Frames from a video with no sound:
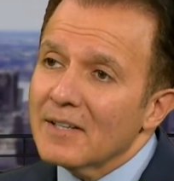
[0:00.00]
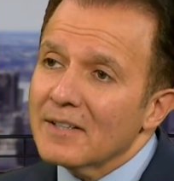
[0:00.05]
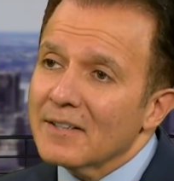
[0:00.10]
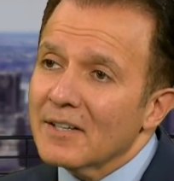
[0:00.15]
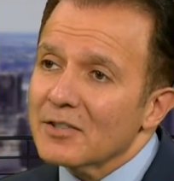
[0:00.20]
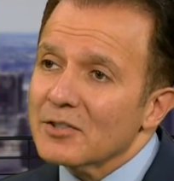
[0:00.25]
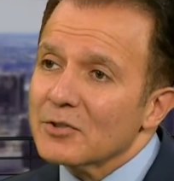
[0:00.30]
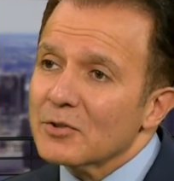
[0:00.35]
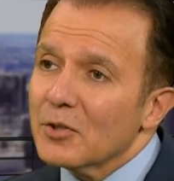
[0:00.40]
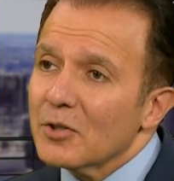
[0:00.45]

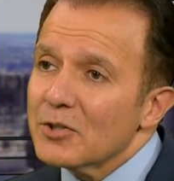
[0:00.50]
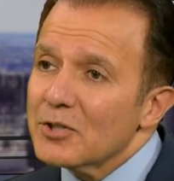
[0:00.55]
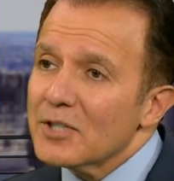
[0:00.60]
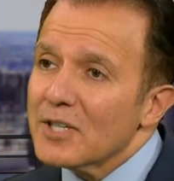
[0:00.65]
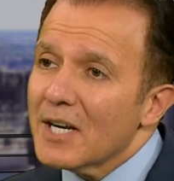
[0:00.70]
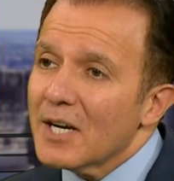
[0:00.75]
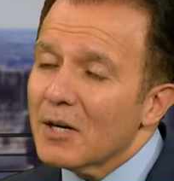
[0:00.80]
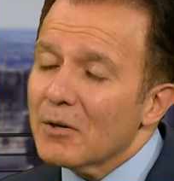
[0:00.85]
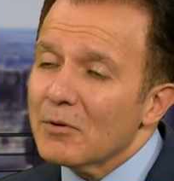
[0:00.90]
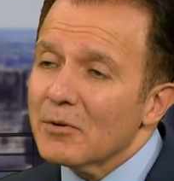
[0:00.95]
Now, Star
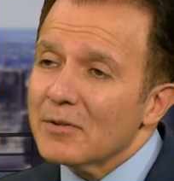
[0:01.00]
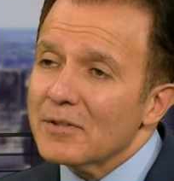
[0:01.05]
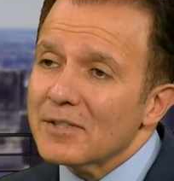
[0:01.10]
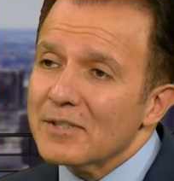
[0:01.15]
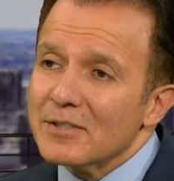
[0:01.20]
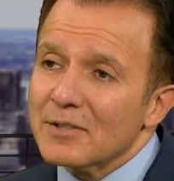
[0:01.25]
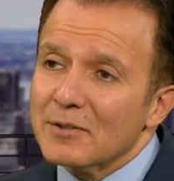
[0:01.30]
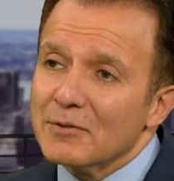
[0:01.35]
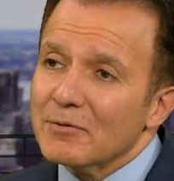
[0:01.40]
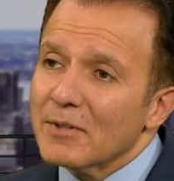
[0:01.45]
Shower
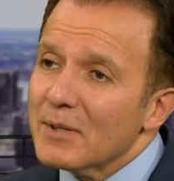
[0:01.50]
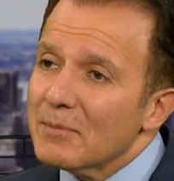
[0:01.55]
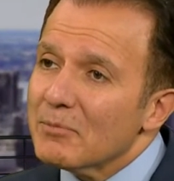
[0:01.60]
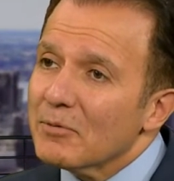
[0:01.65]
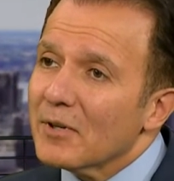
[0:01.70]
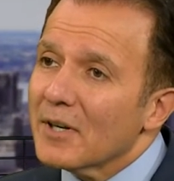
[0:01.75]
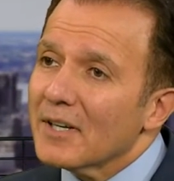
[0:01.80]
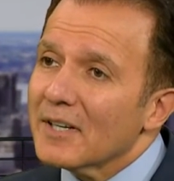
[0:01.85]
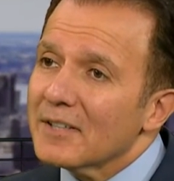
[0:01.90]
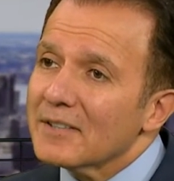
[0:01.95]
is a great
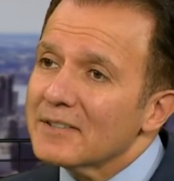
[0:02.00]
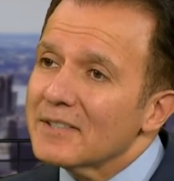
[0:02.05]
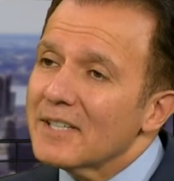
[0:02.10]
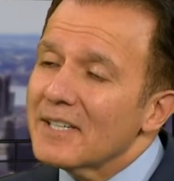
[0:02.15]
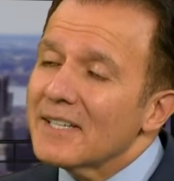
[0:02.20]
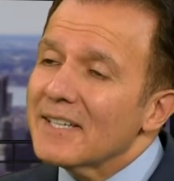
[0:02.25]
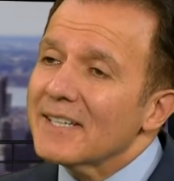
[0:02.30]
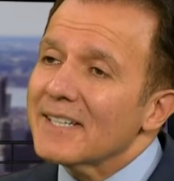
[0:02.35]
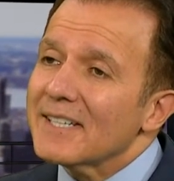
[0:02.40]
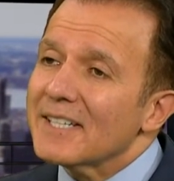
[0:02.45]
product,
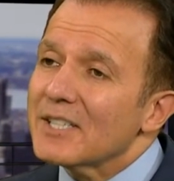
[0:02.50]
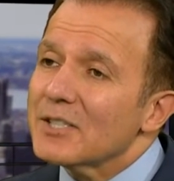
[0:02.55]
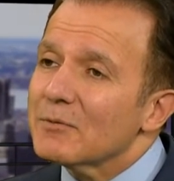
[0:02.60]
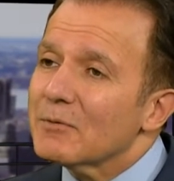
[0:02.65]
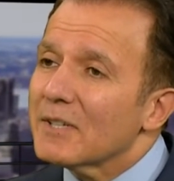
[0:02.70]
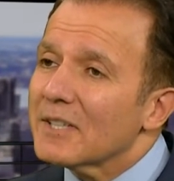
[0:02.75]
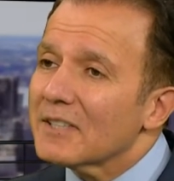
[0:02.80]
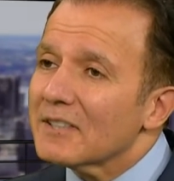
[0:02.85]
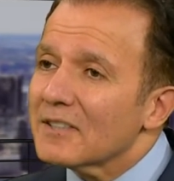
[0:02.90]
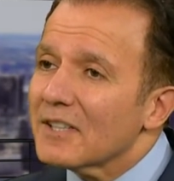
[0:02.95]
easy
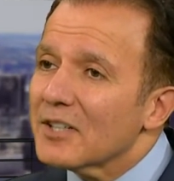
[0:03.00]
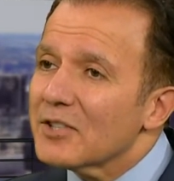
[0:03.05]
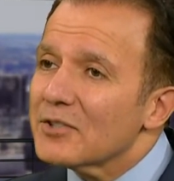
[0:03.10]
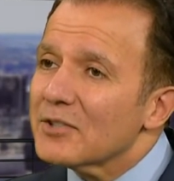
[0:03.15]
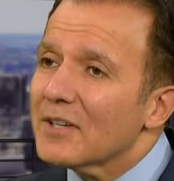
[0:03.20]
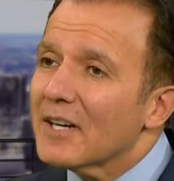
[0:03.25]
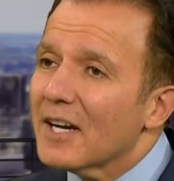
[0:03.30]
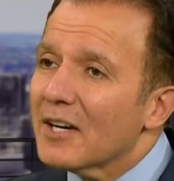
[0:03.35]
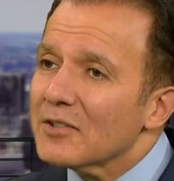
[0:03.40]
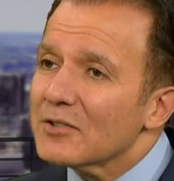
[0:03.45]
way to light
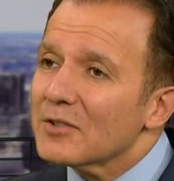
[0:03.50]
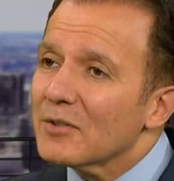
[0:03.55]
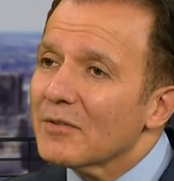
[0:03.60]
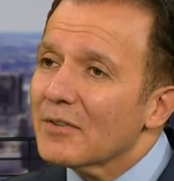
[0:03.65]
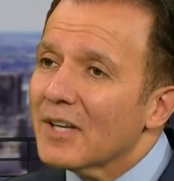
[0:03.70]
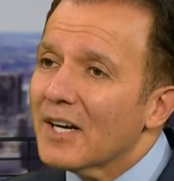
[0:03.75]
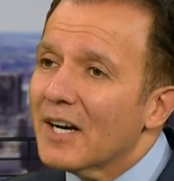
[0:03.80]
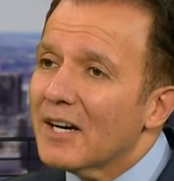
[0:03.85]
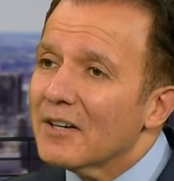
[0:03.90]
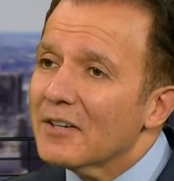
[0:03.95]
your house
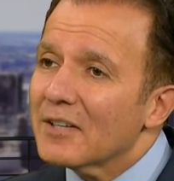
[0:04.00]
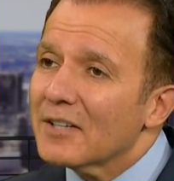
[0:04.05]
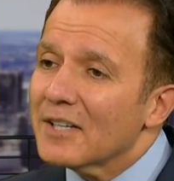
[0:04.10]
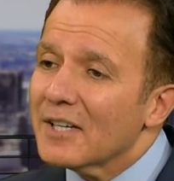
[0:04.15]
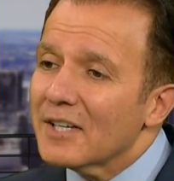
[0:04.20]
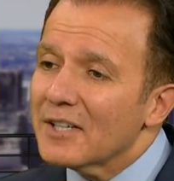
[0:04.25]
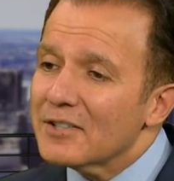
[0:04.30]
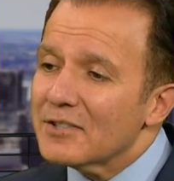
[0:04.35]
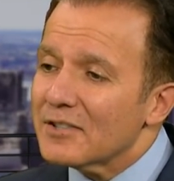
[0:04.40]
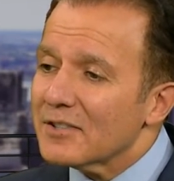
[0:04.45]
over the
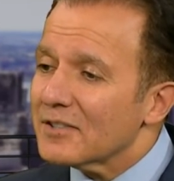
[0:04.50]
holidays.